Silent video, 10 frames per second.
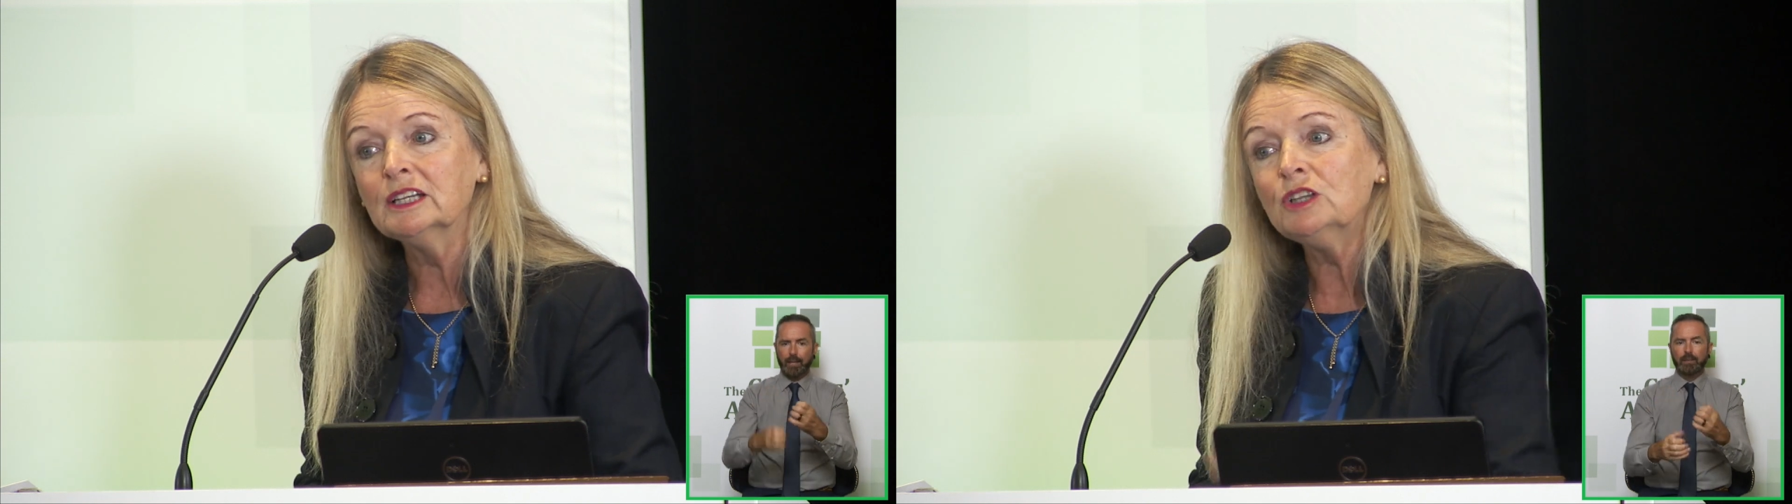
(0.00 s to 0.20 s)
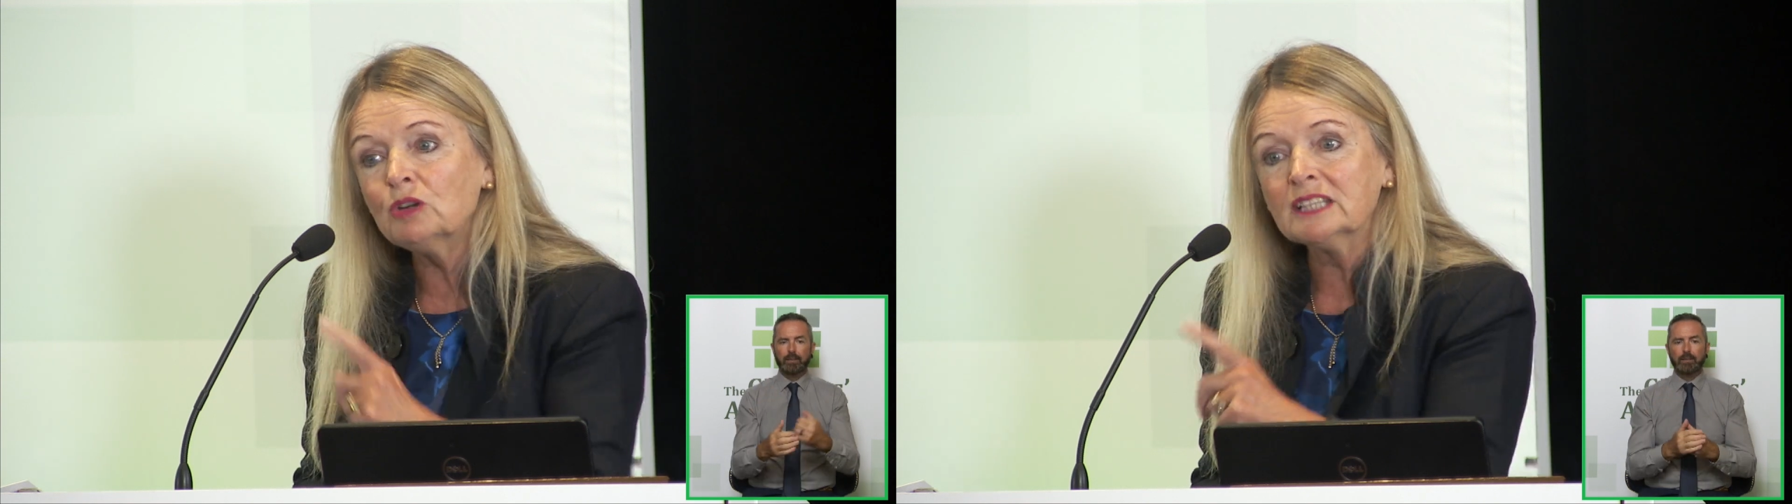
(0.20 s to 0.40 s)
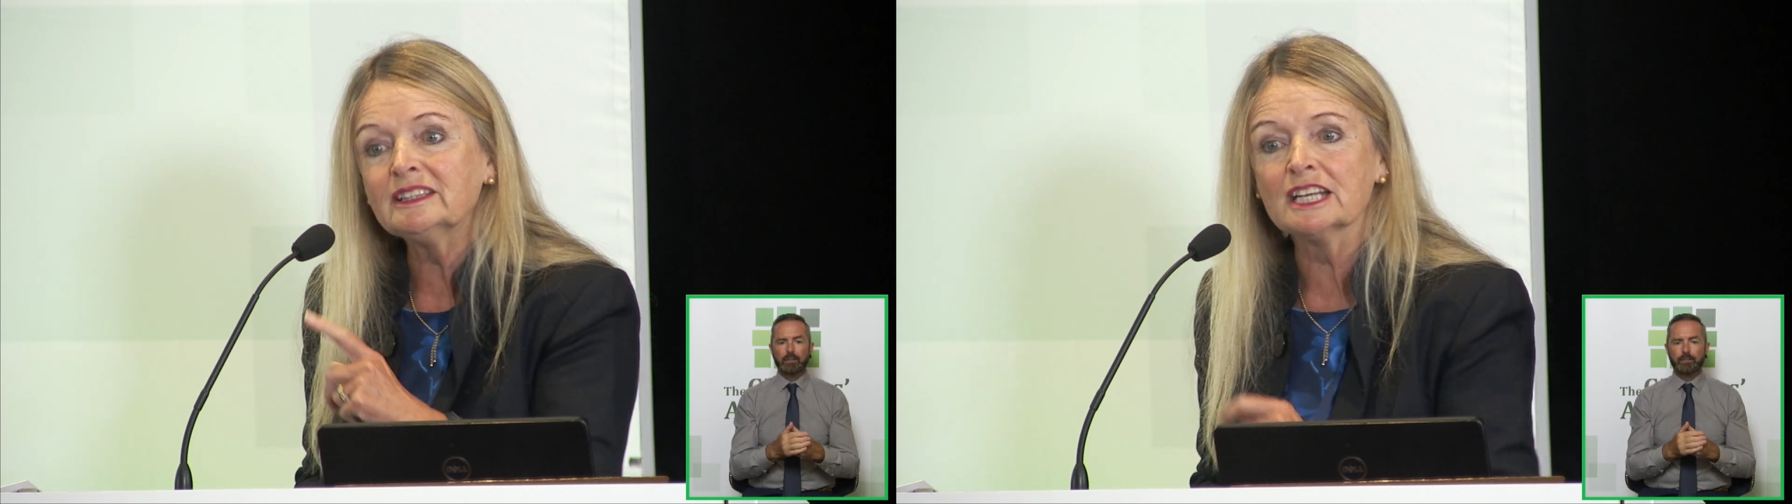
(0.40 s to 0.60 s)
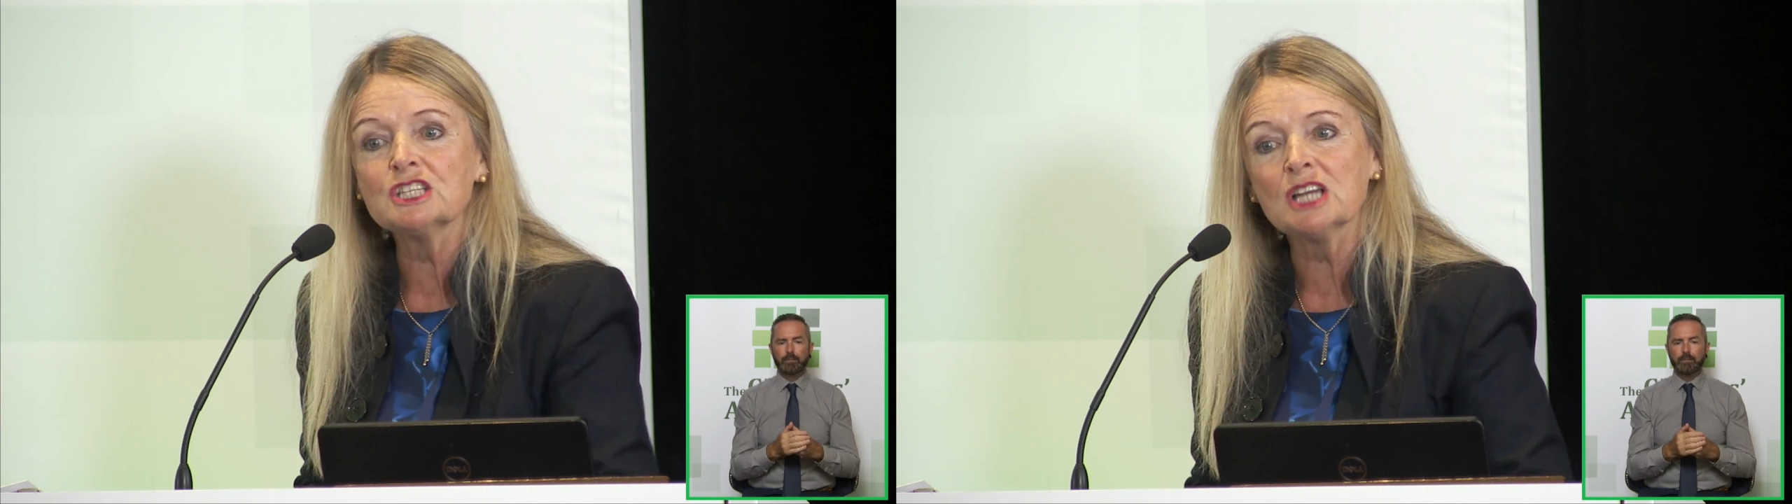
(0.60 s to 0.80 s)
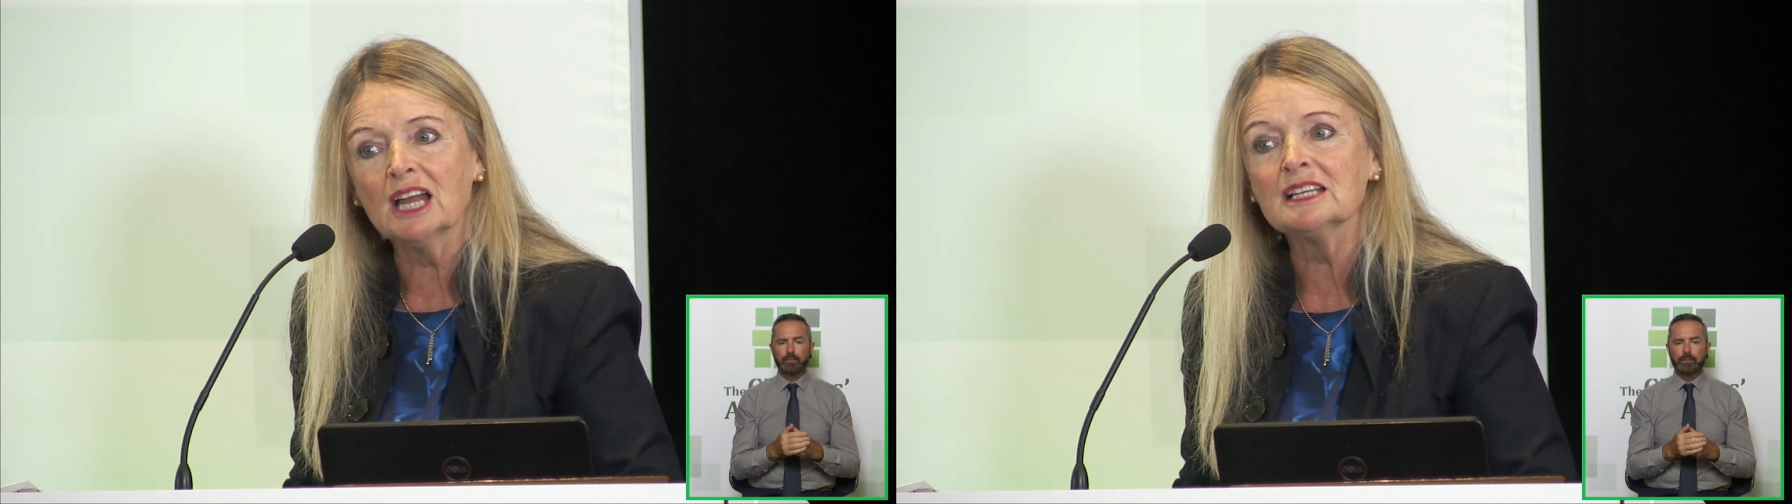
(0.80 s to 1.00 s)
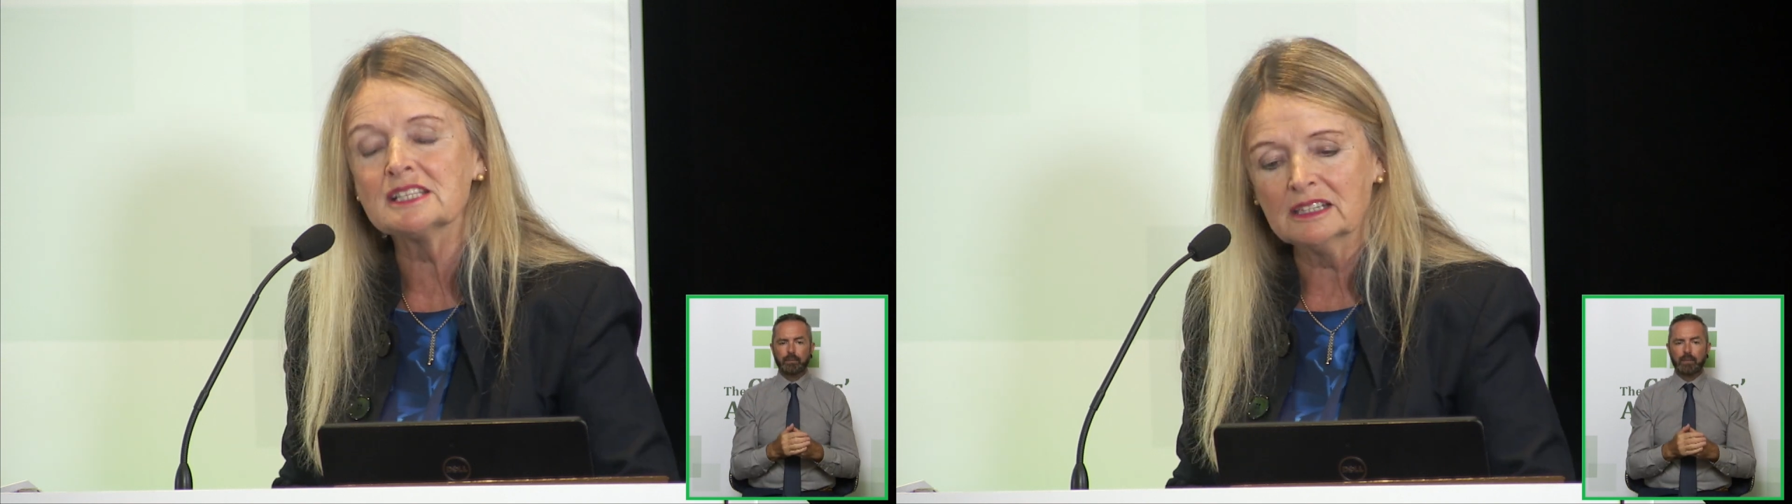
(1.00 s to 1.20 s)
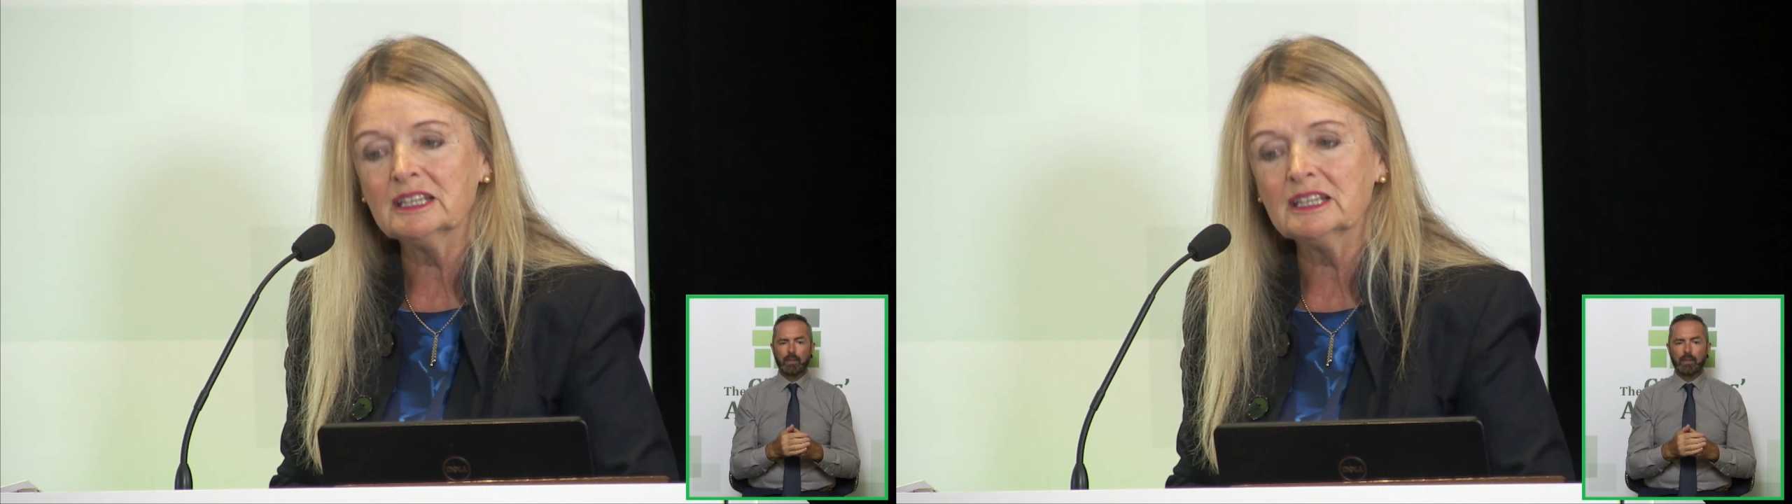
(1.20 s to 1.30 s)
Look at that child.